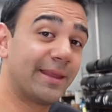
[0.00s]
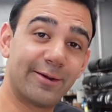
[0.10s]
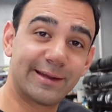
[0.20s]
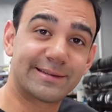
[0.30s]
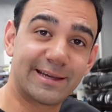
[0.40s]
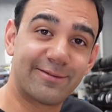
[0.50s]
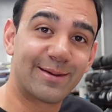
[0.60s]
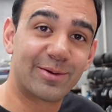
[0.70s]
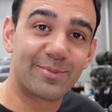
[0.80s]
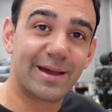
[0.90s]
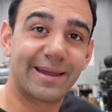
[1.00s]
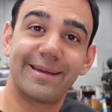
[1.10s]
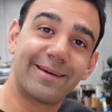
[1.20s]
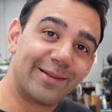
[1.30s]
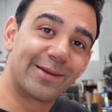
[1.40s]
Now we get to see if we can put it back
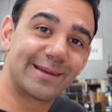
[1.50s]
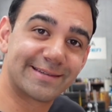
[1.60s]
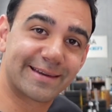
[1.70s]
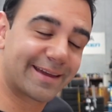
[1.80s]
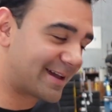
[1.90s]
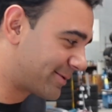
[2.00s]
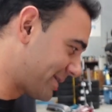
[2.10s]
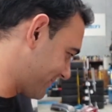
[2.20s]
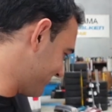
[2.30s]
in a lot easier than it came out.